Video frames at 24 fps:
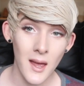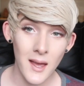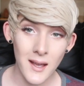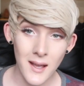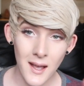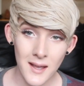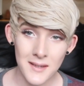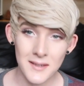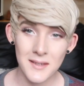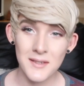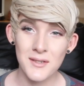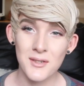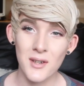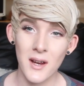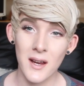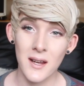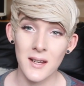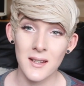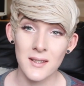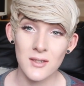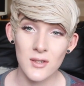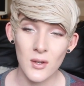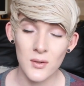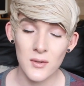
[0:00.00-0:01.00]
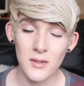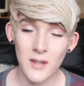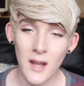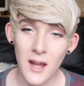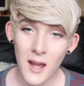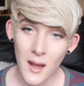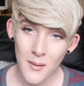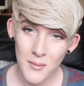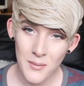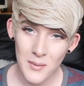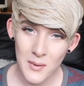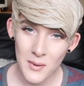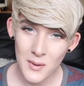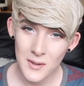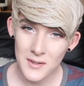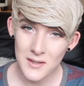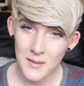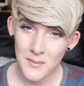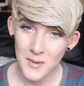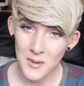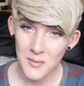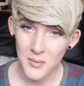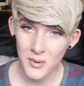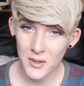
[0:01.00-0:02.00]
Hey guys, it's Treyt. So today I'm going to be doing
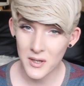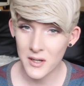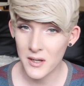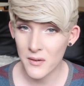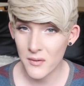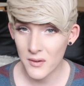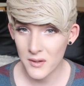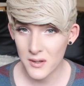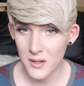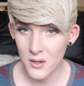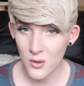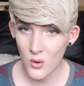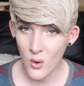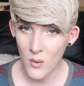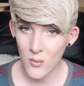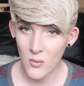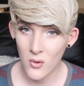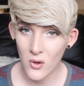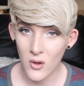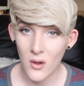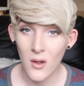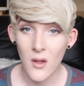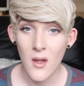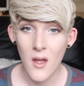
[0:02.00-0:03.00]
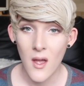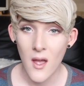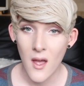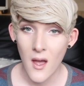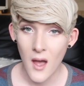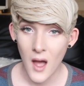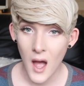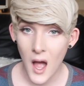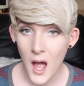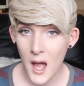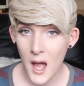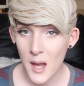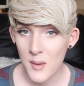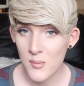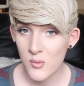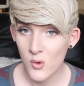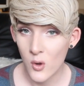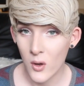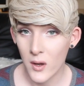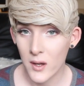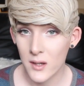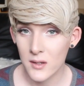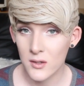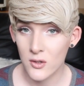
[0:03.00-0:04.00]
something pretty different than normal. I'm
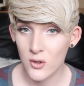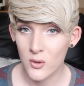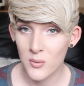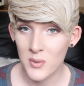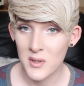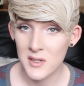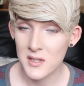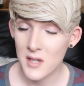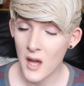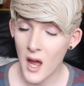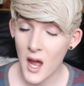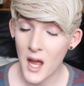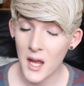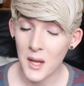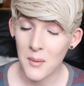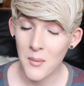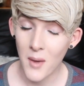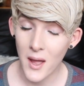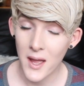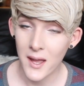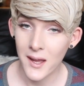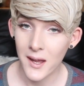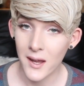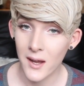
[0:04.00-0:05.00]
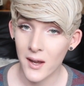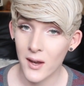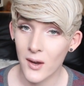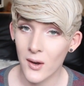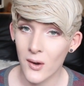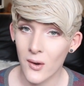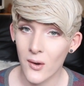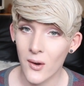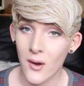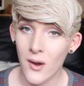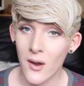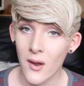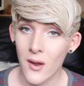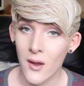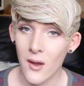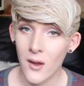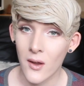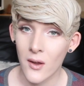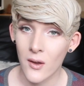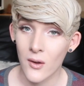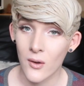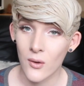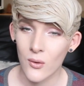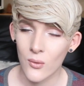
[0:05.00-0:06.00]
going to be dyeing my hair
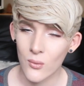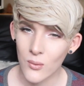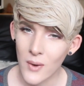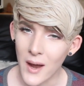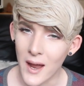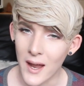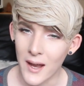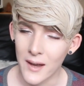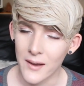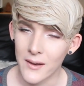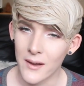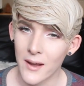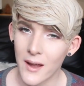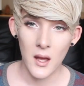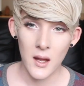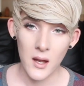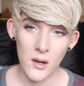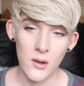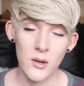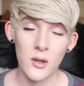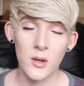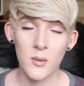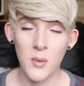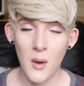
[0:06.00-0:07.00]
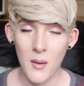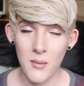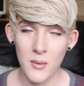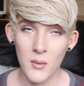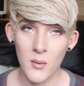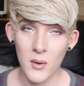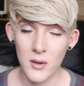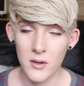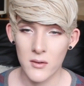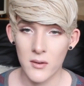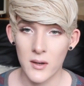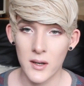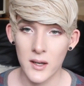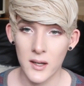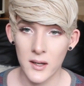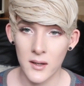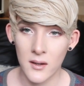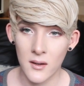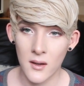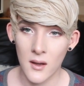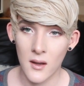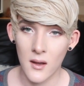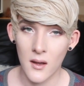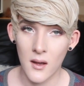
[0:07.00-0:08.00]
red. And I know you're probably
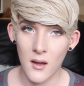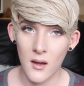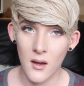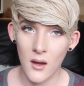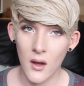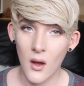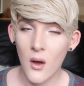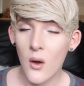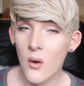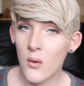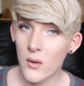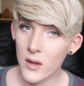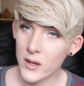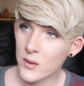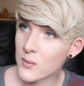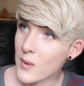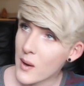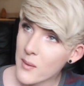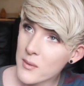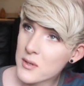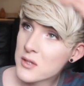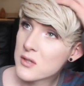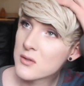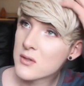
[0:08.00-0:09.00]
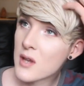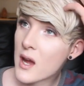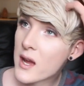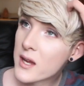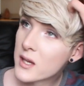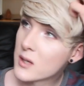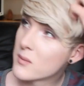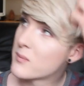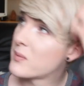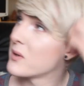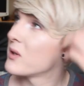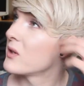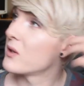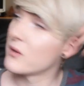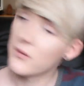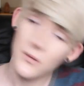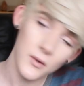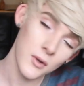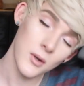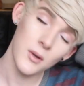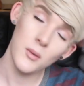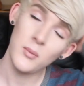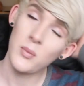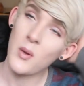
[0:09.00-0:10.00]
wondering, oh, like why would you dye your
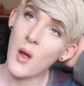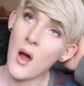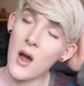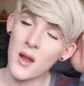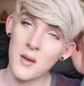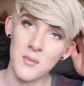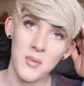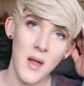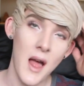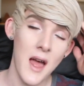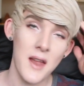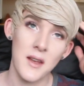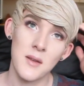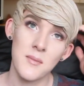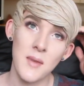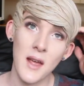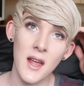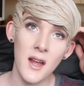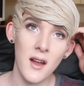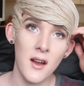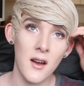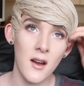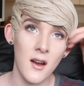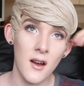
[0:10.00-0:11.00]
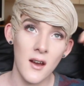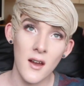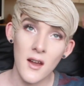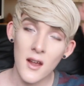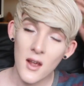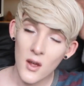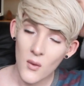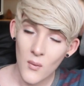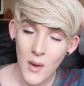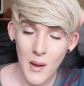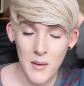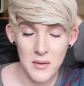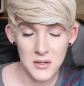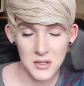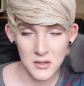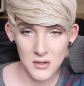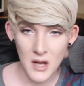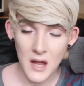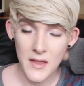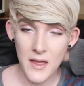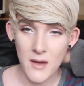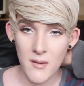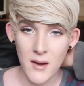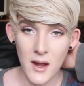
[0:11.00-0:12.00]
beautiful blonde platinum hair? Why would you
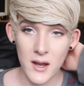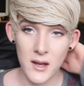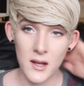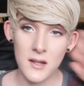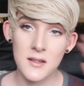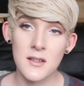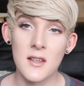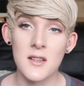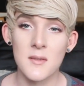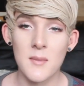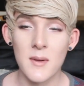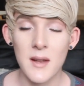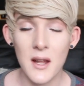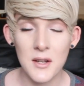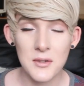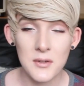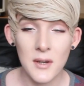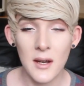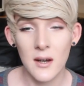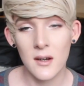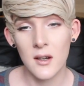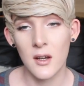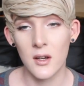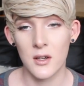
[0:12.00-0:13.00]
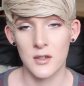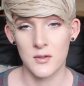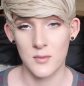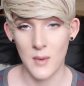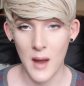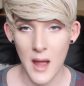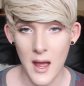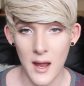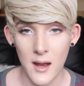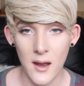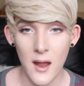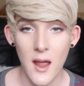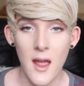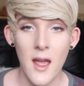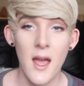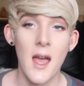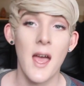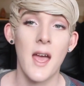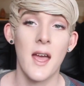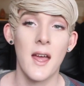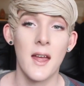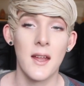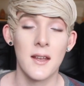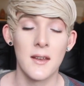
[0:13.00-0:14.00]
dye that red? It's because my natural hair color is red.
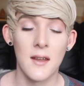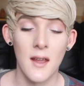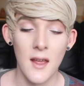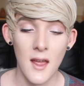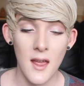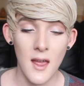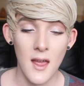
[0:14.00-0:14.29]
And,